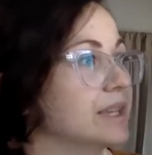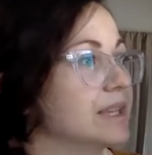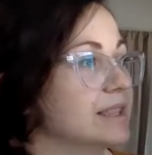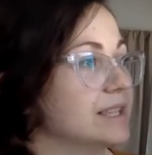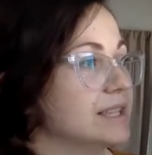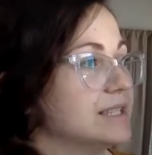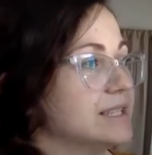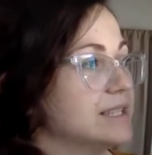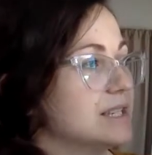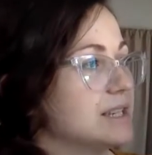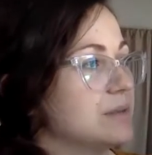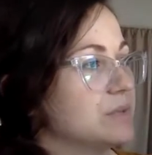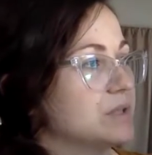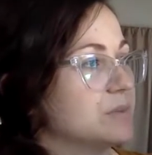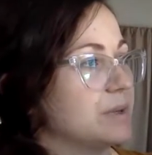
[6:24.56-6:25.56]
This is
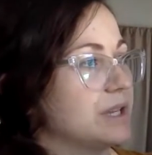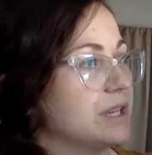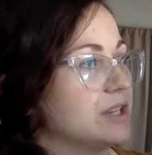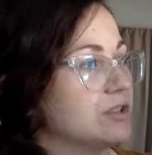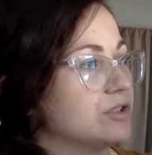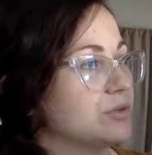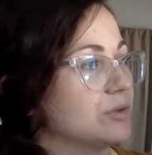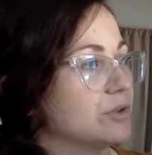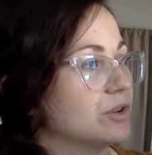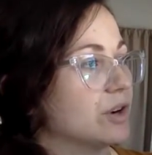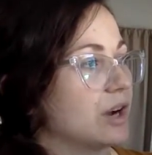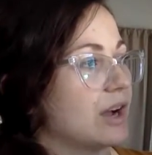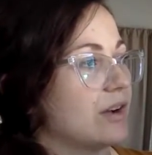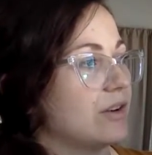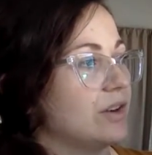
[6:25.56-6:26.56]
him speaking to a
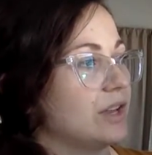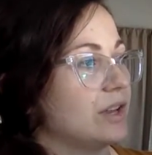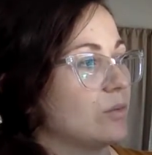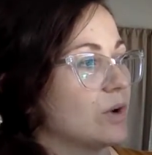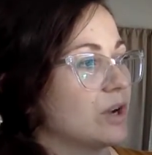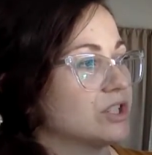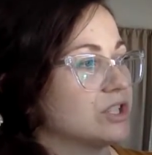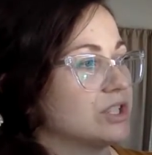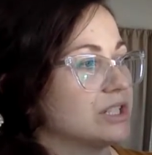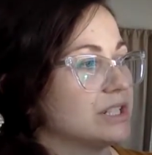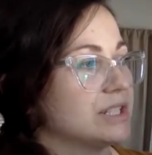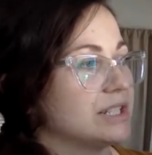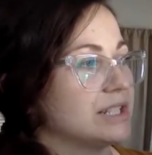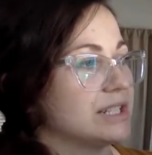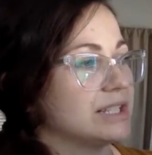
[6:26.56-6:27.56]
crowd in
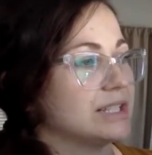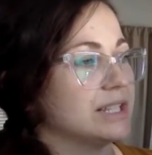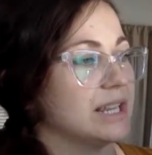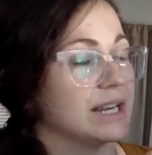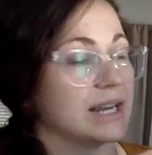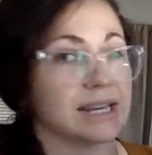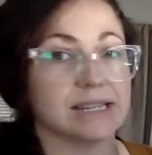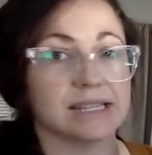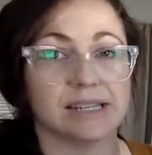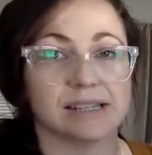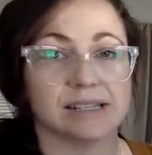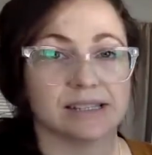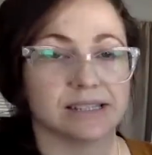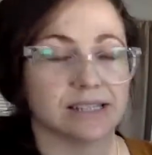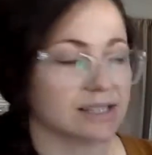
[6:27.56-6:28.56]
Washington, D.C. in
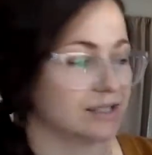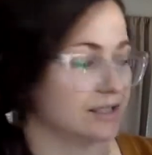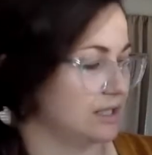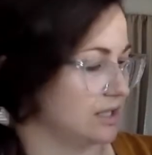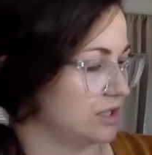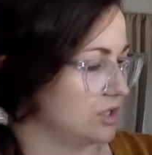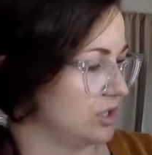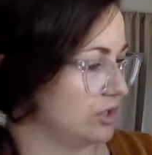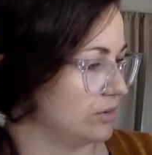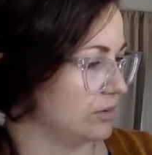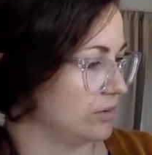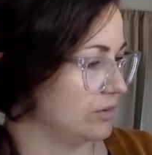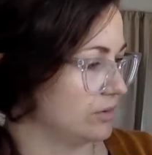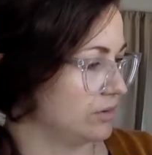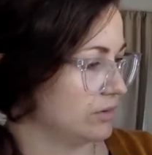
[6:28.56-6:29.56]
1962.
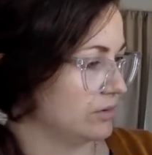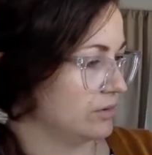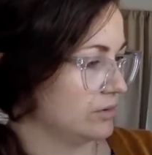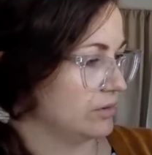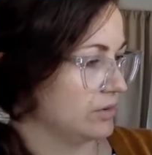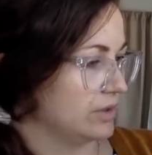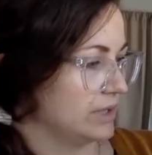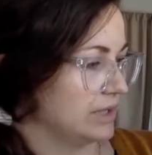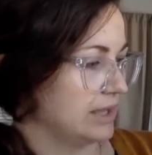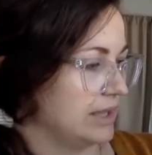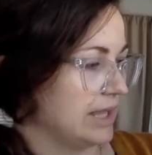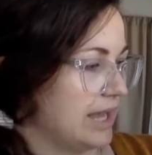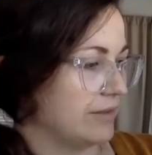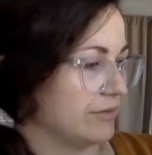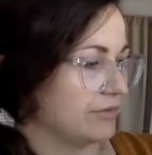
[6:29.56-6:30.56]

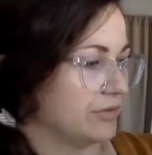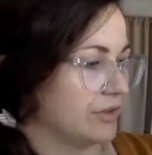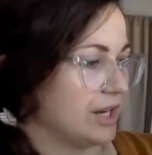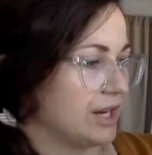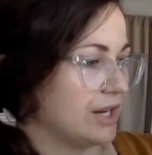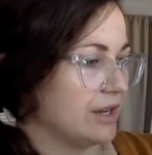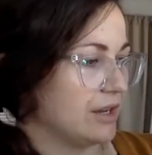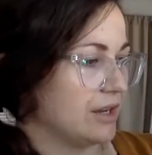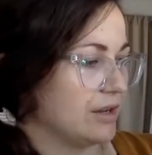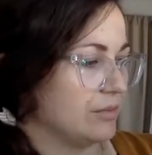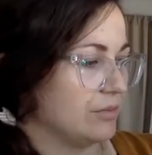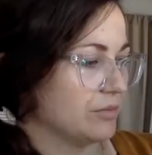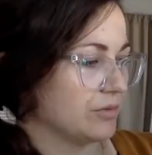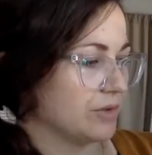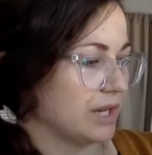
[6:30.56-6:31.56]
Let
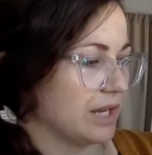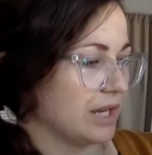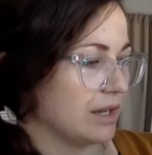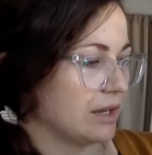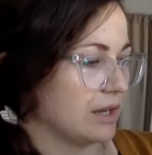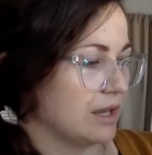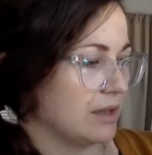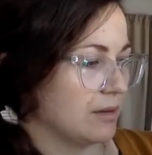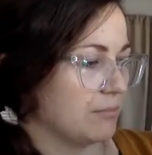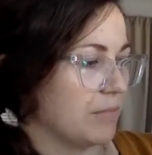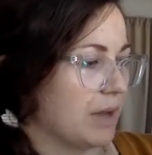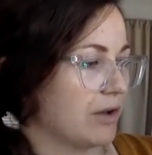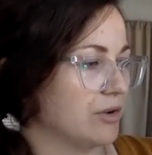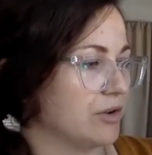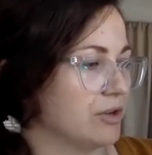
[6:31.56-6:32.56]
freedom ring.
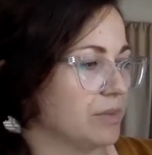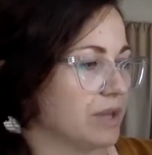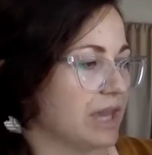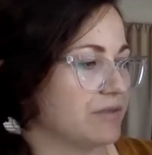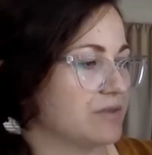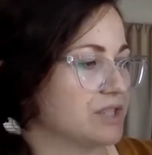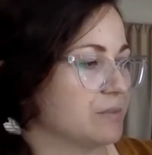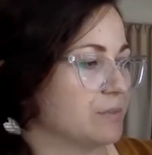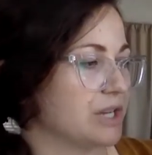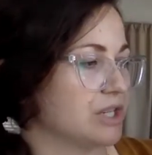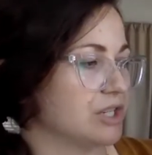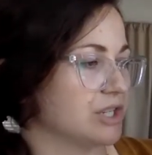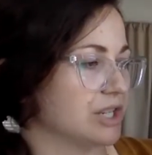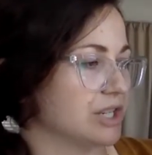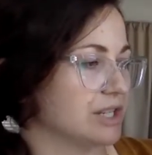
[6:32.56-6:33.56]
Malcolm gave
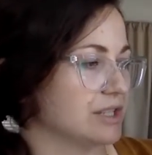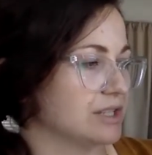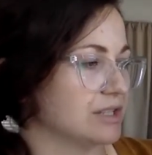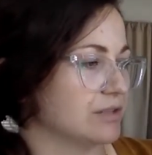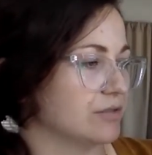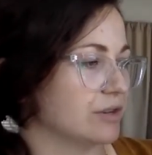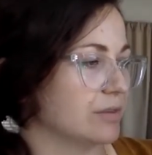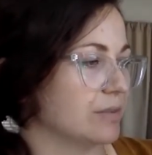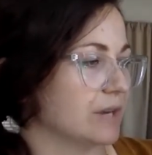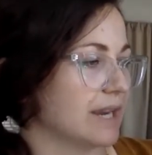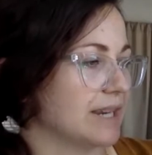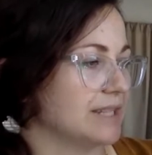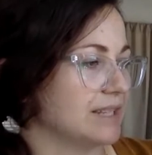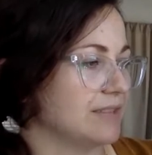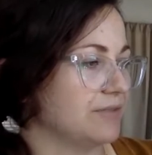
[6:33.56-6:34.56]
speeches from
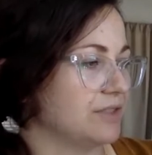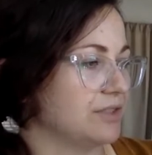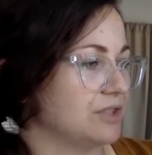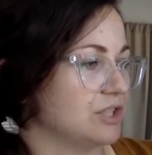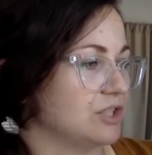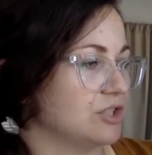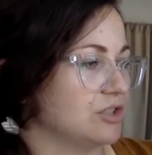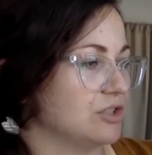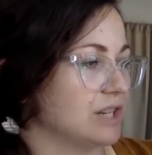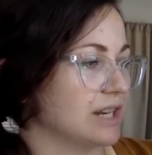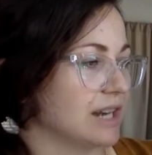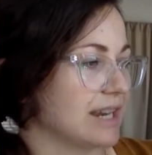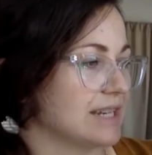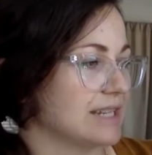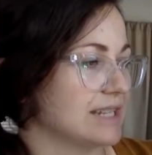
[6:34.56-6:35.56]
1952 to
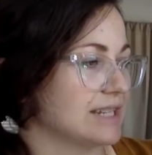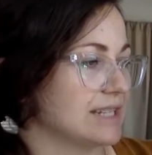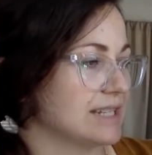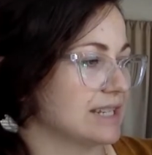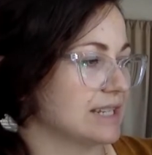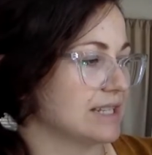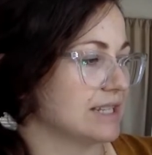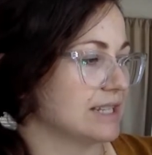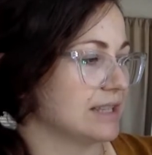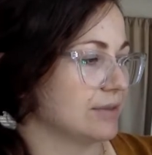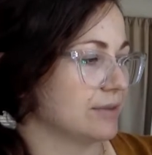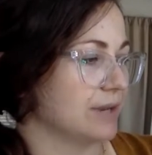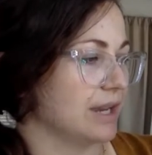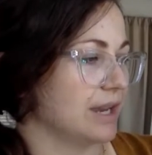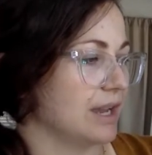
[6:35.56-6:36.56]

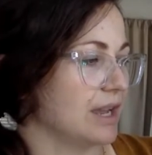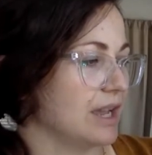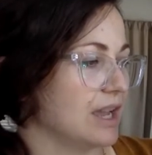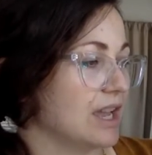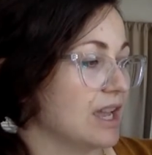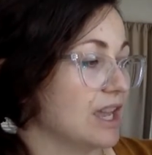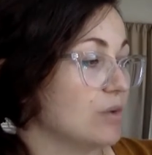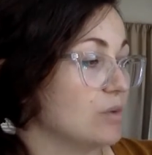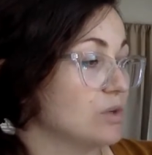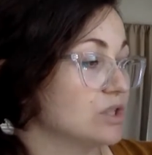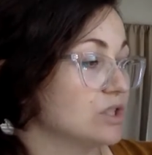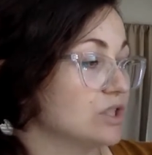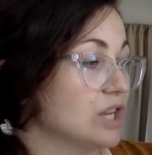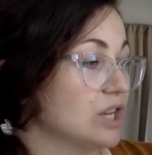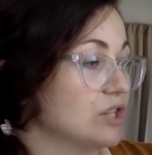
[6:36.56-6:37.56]
1963. He was
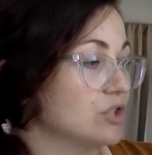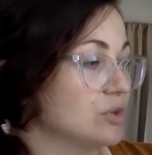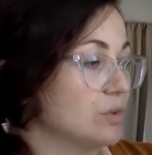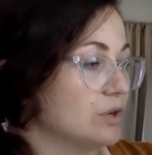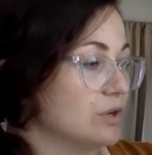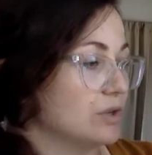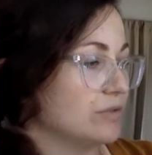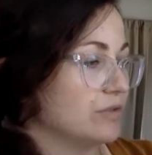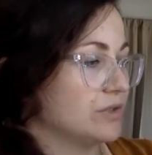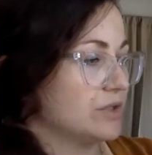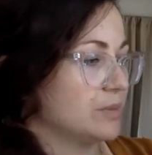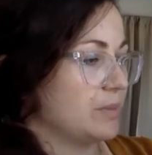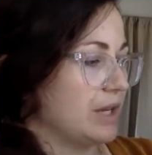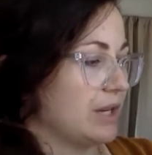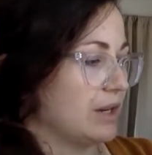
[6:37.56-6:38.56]
such a wonderful
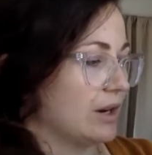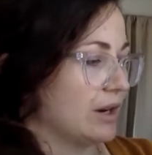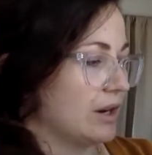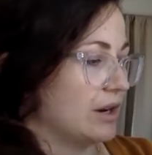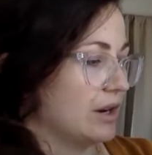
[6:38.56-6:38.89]
speaker